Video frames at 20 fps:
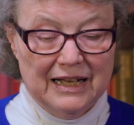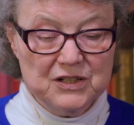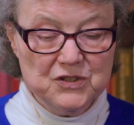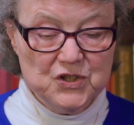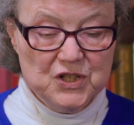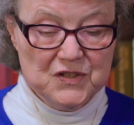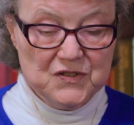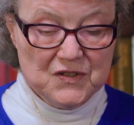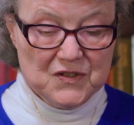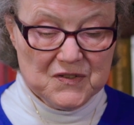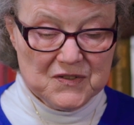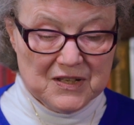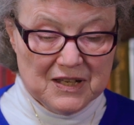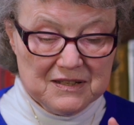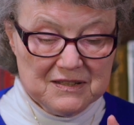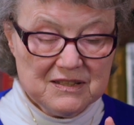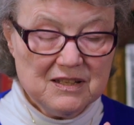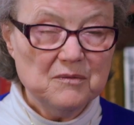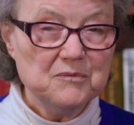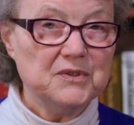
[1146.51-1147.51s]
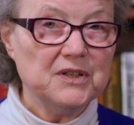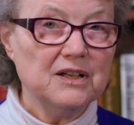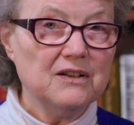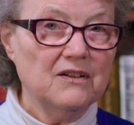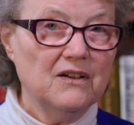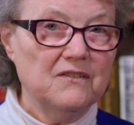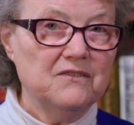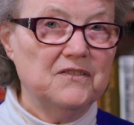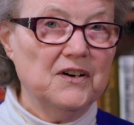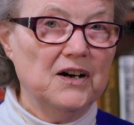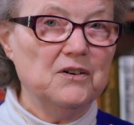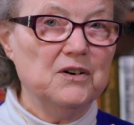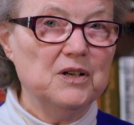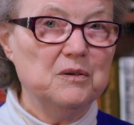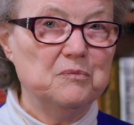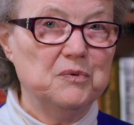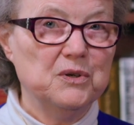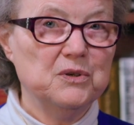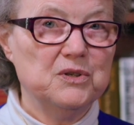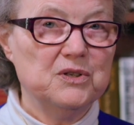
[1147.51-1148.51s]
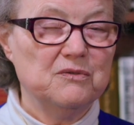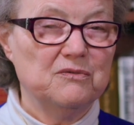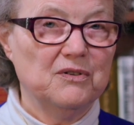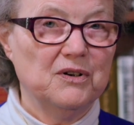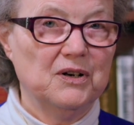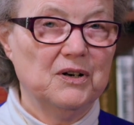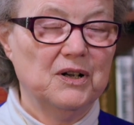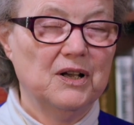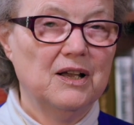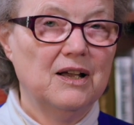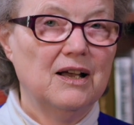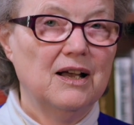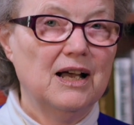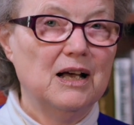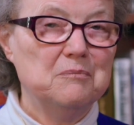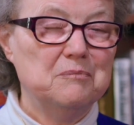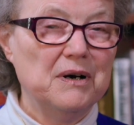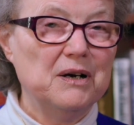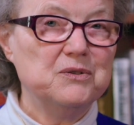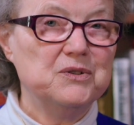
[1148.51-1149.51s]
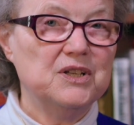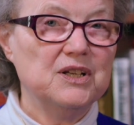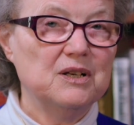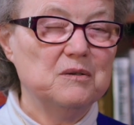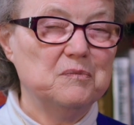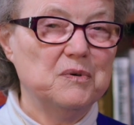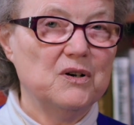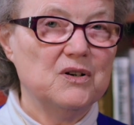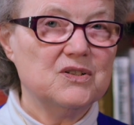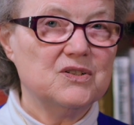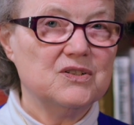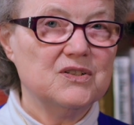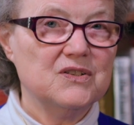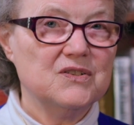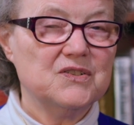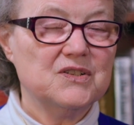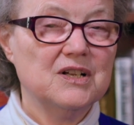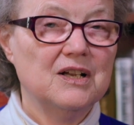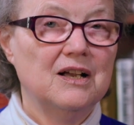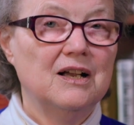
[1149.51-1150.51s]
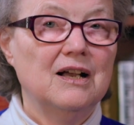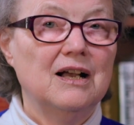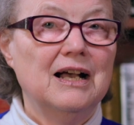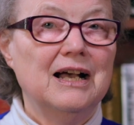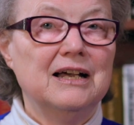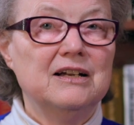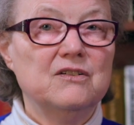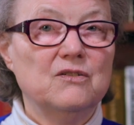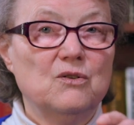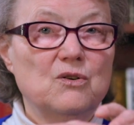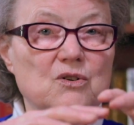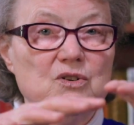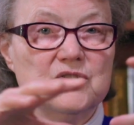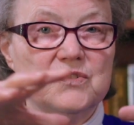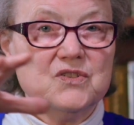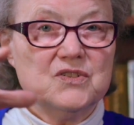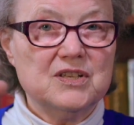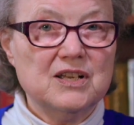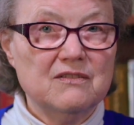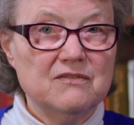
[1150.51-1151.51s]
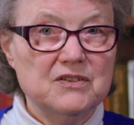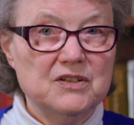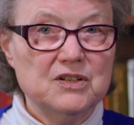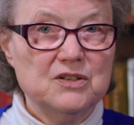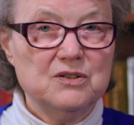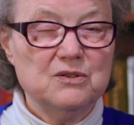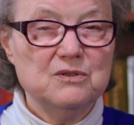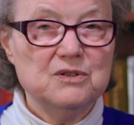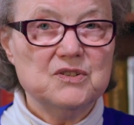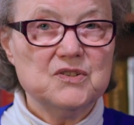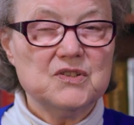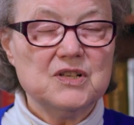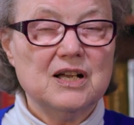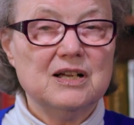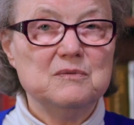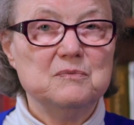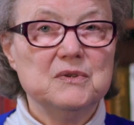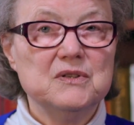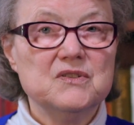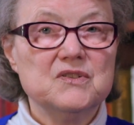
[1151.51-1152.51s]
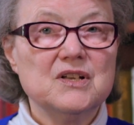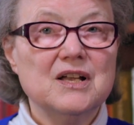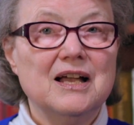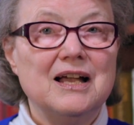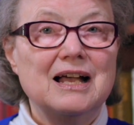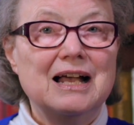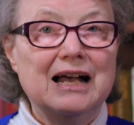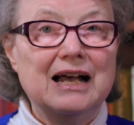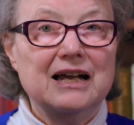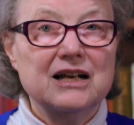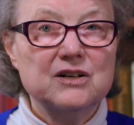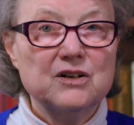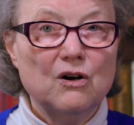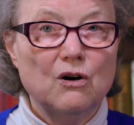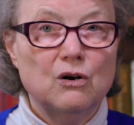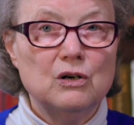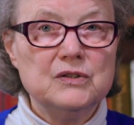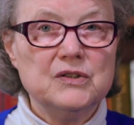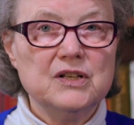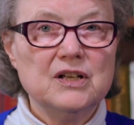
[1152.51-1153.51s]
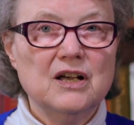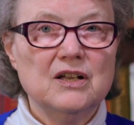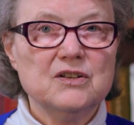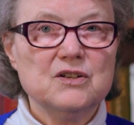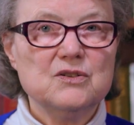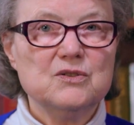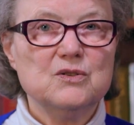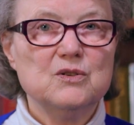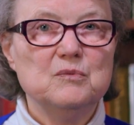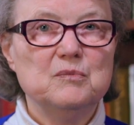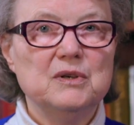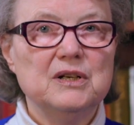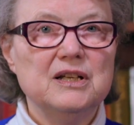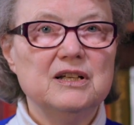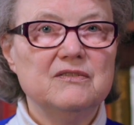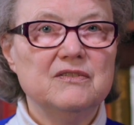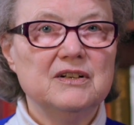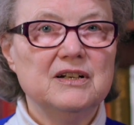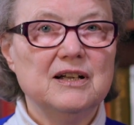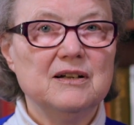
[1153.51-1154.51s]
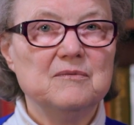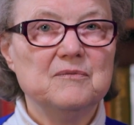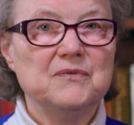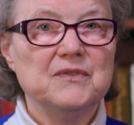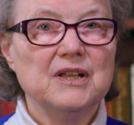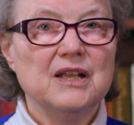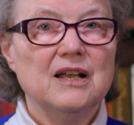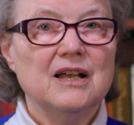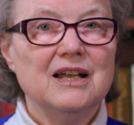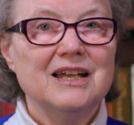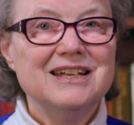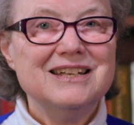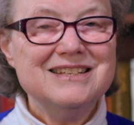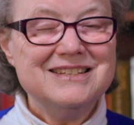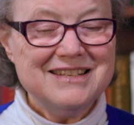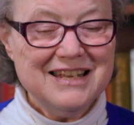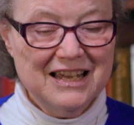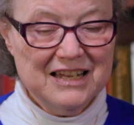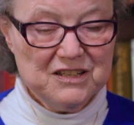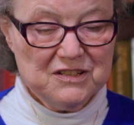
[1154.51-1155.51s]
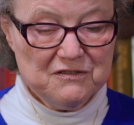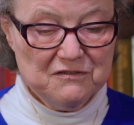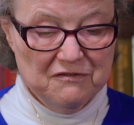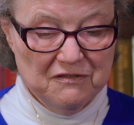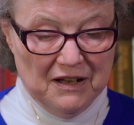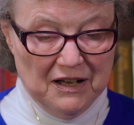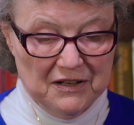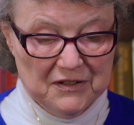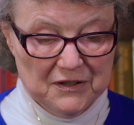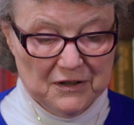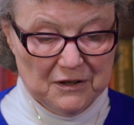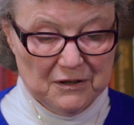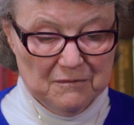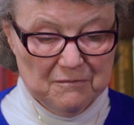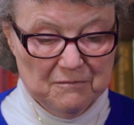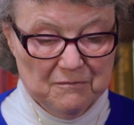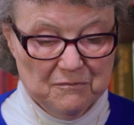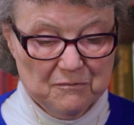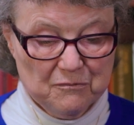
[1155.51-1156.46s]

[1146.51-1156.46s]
And Jesus says something very beautiful about the apostles and, of course, the 72 disciples and all the others who believe in him. He says, Father,